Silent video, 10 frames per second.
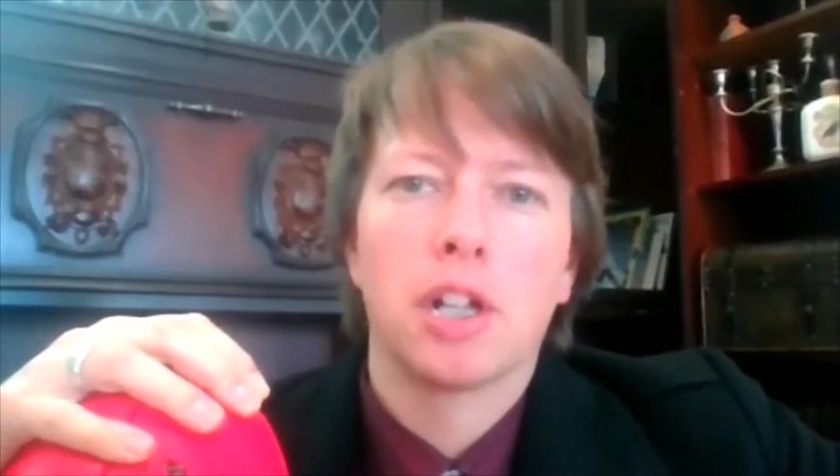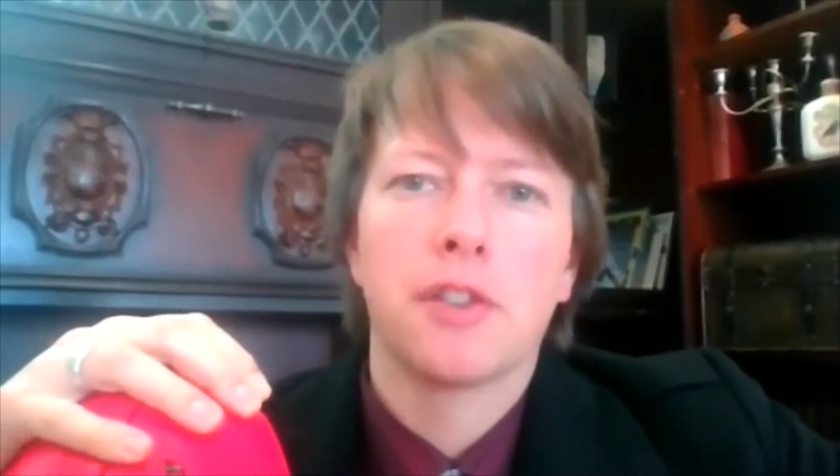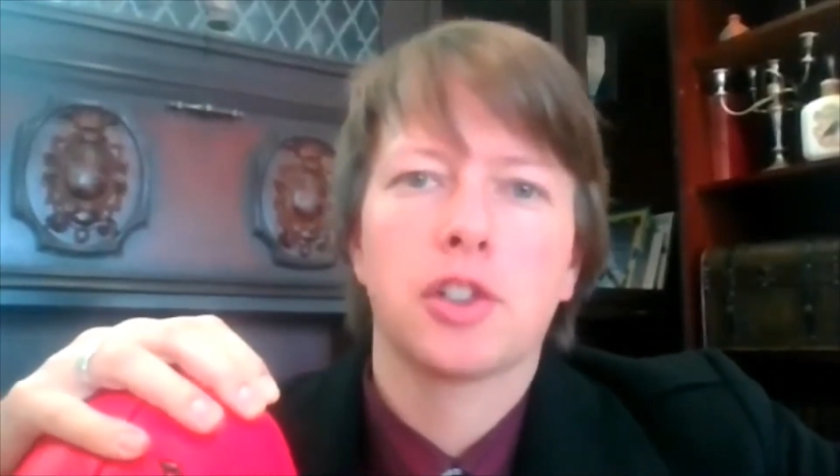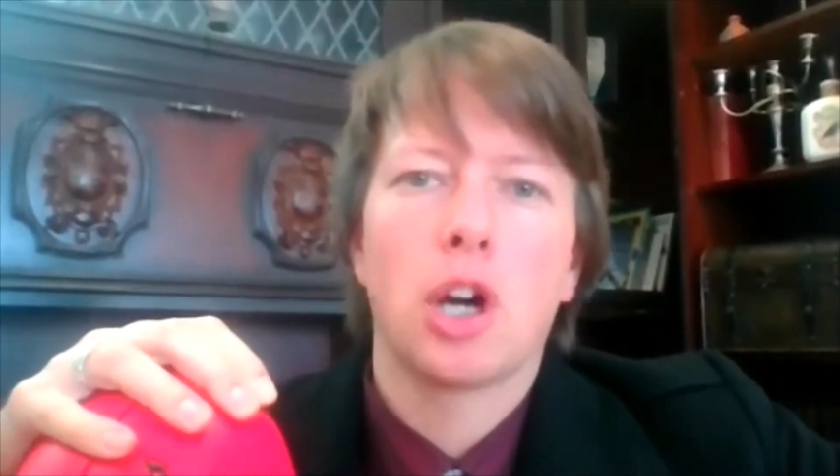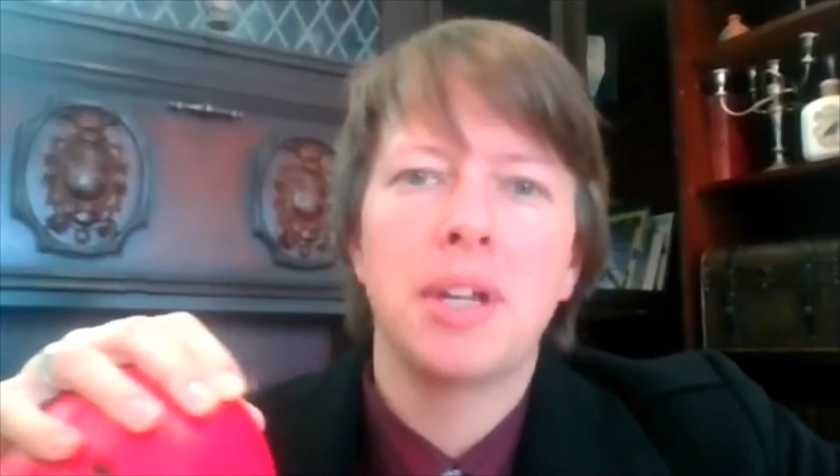lot
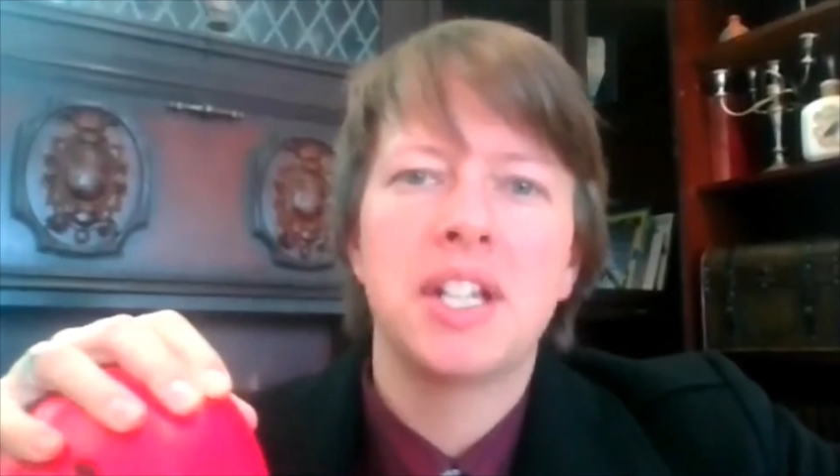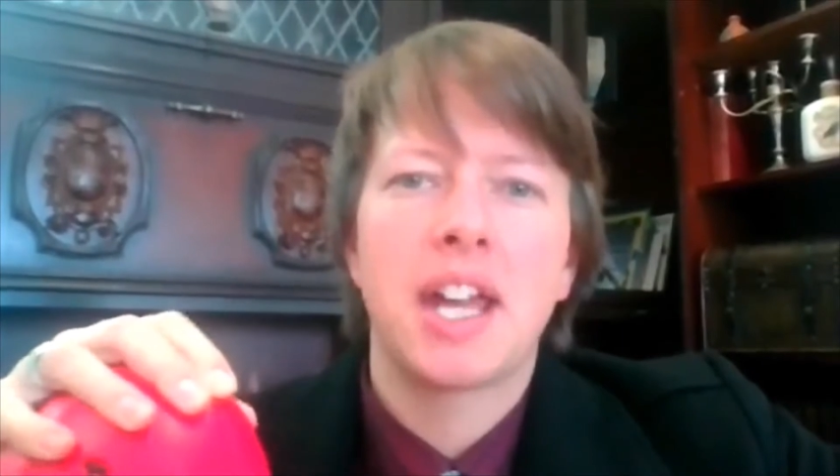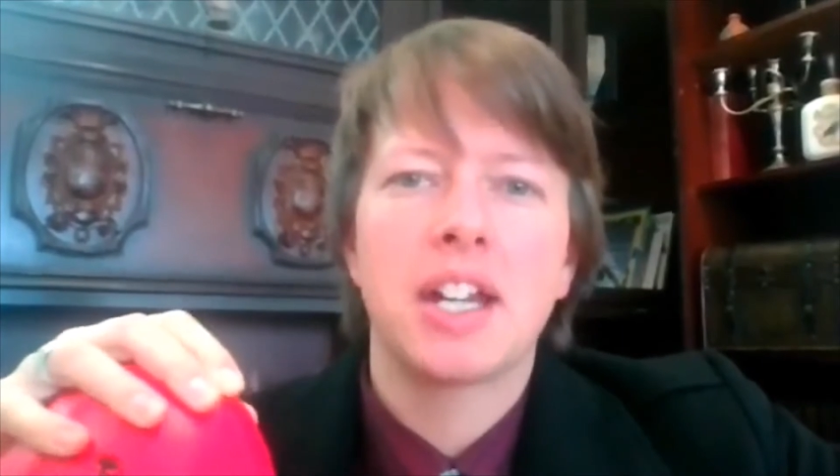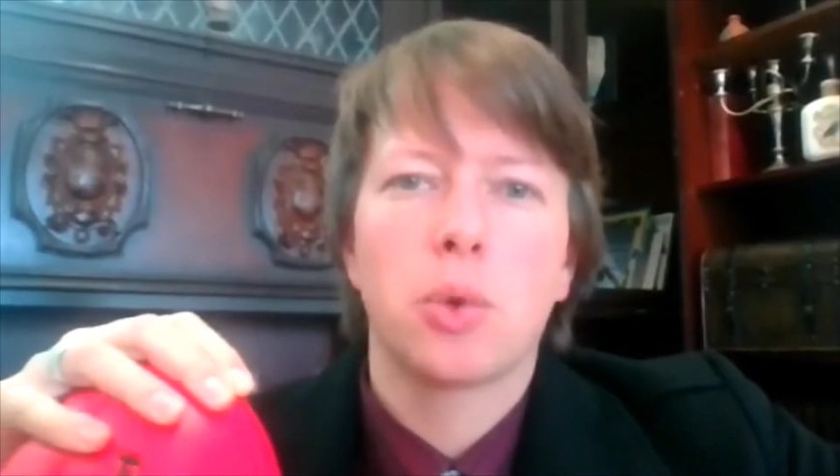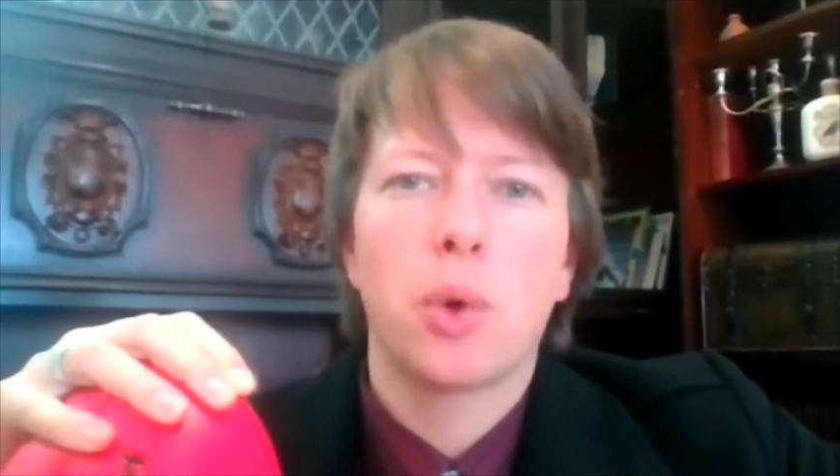of comments
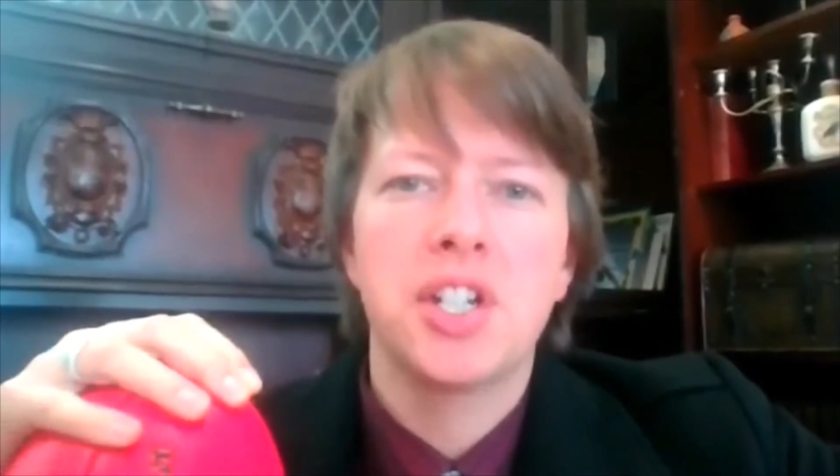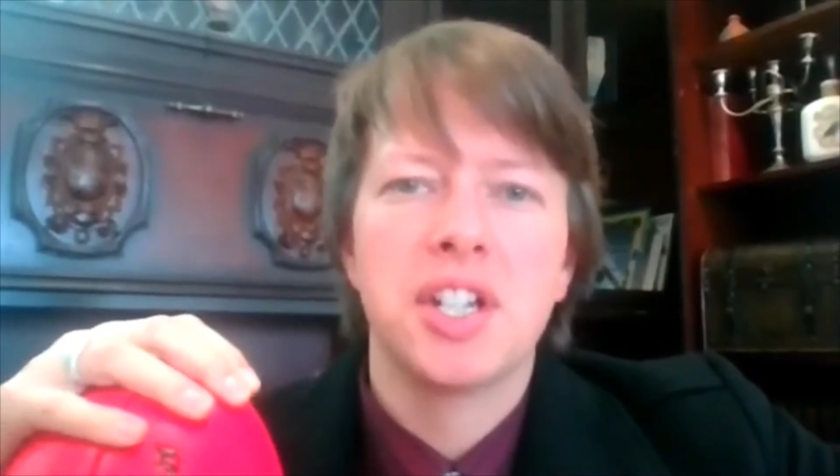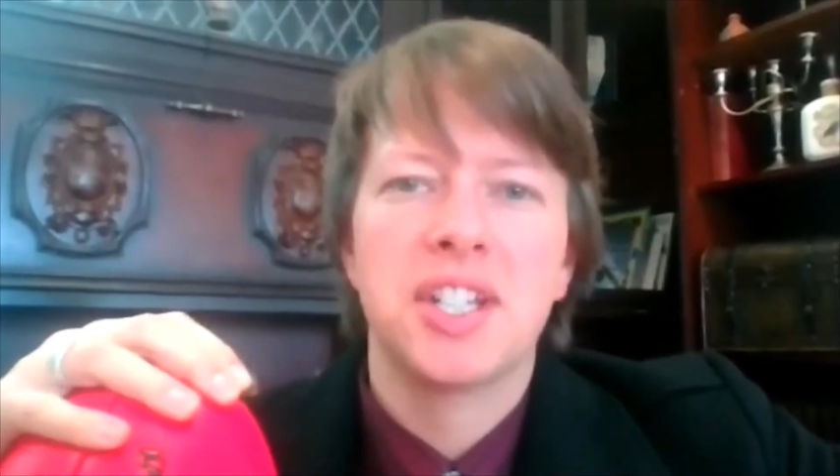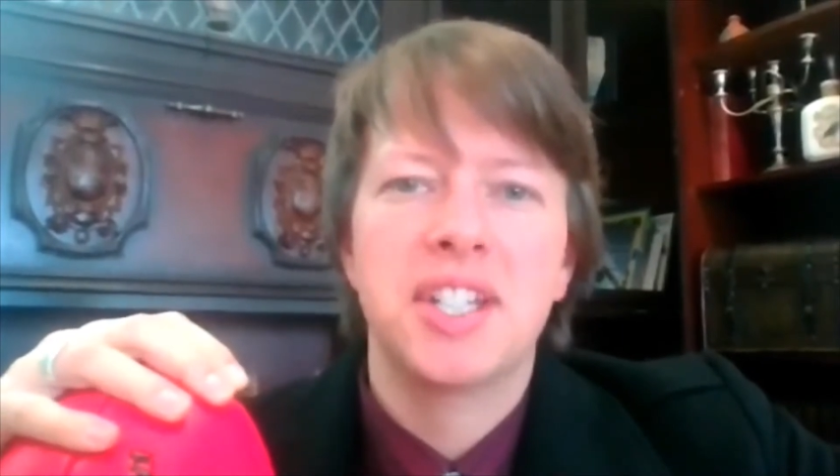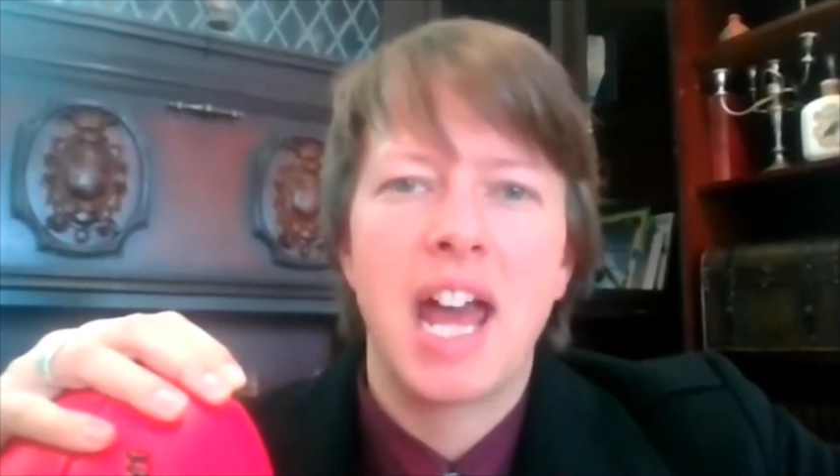and
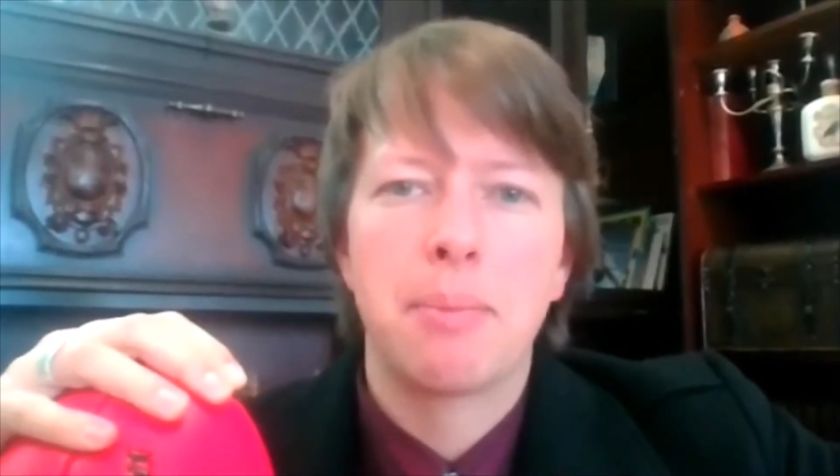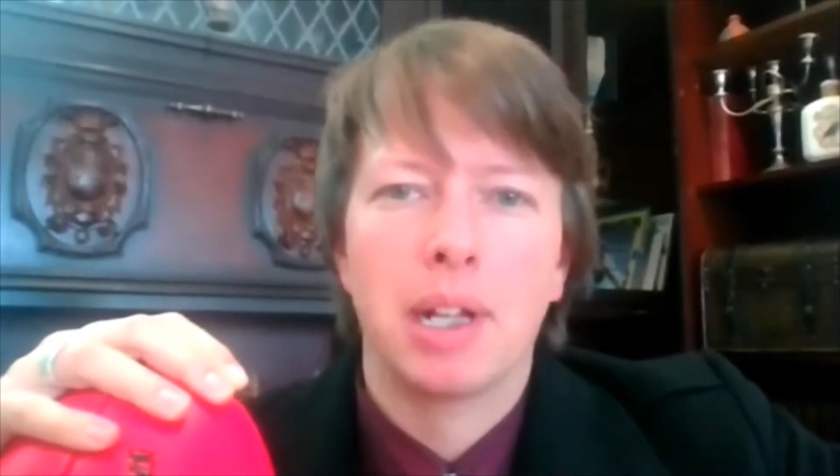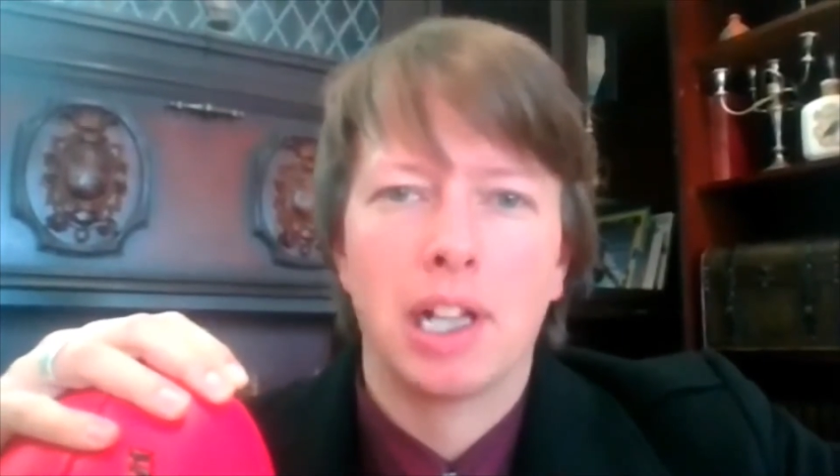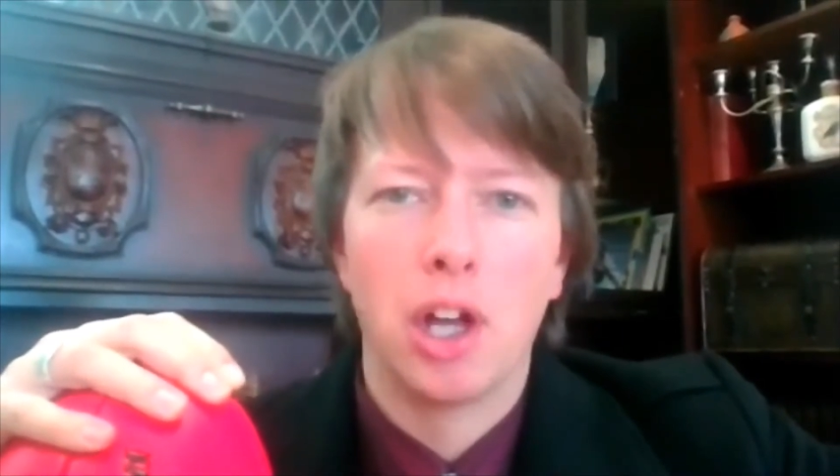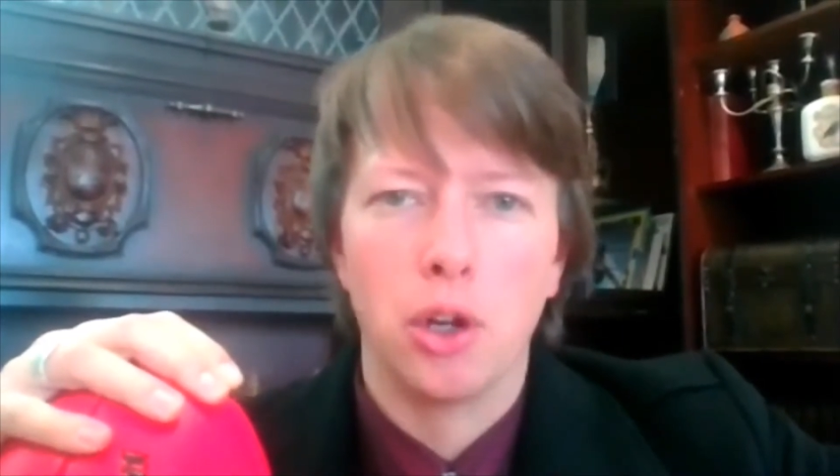questions down
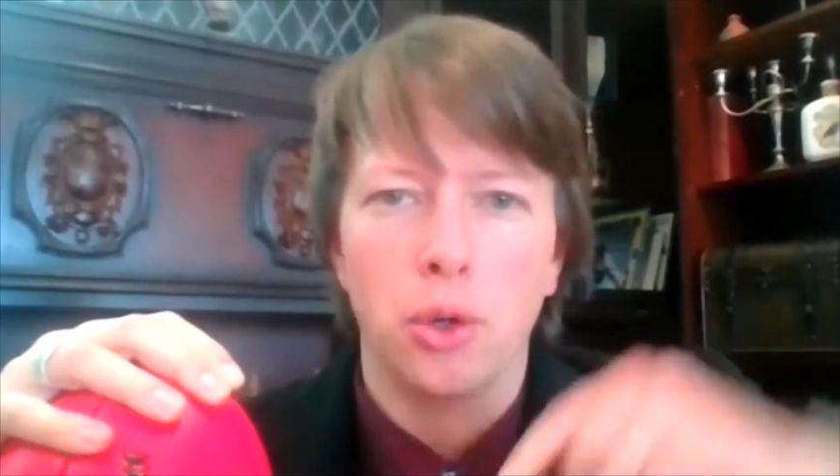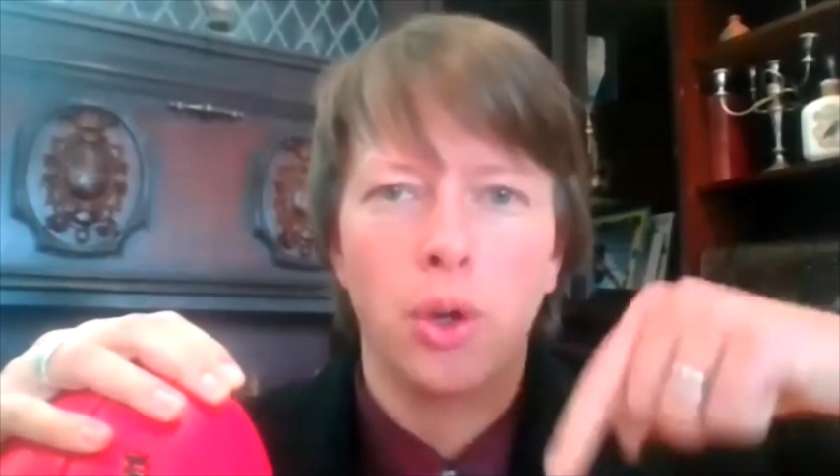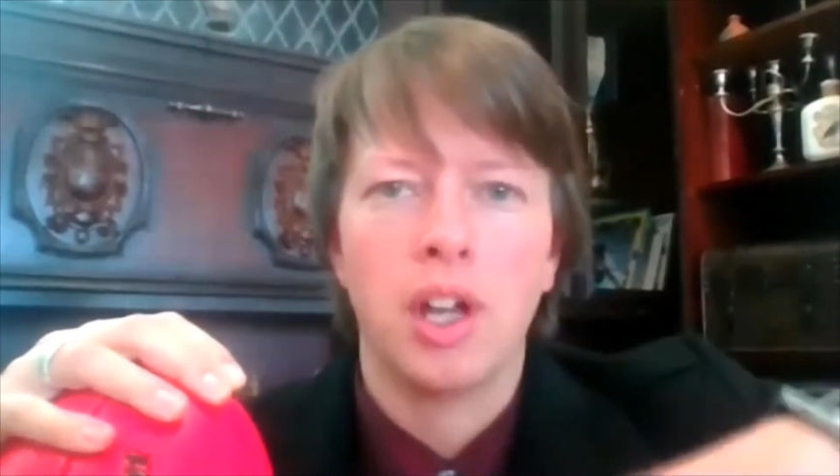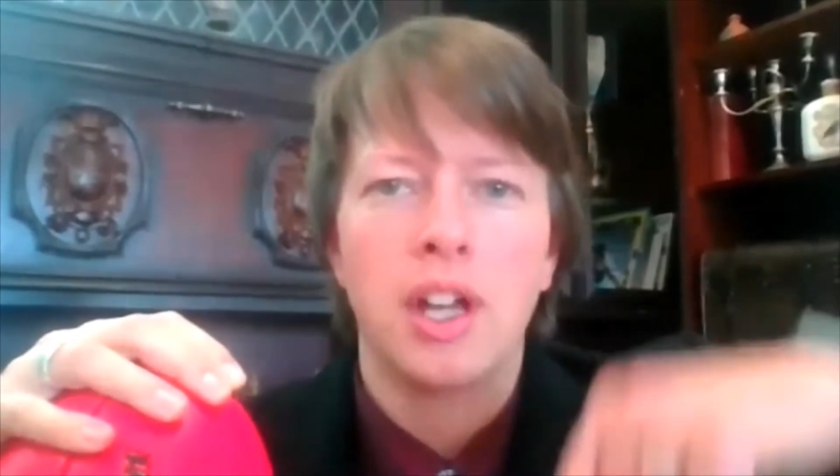below,